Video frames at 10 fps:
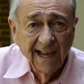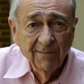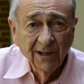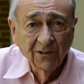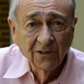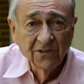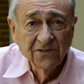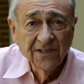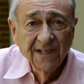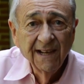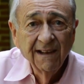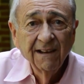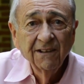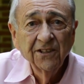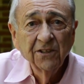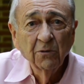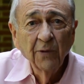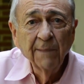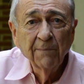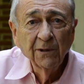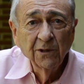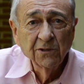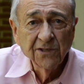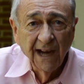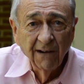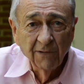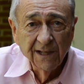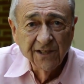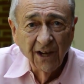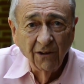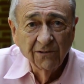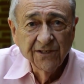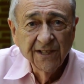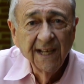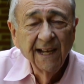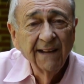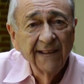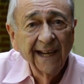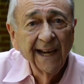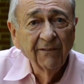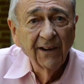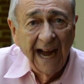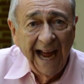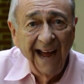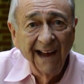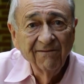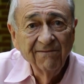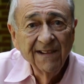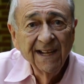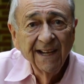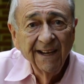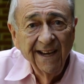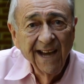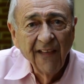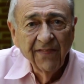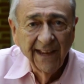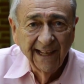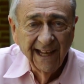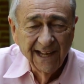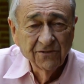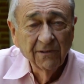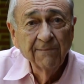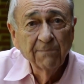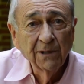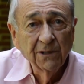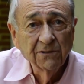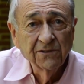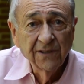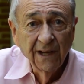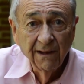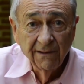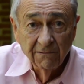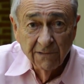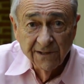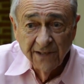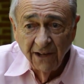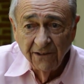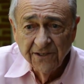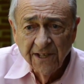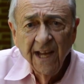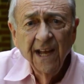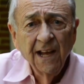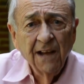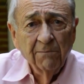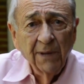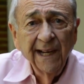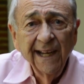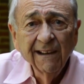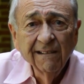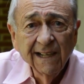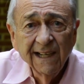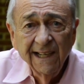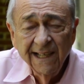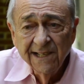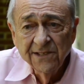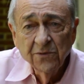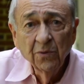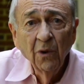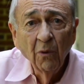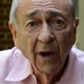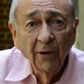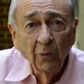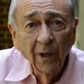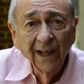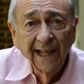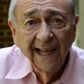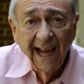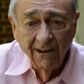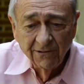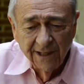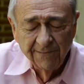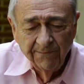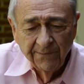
chemicals to reproduce our results. They never have. Nothing has reproduced the results. But here is what really counted.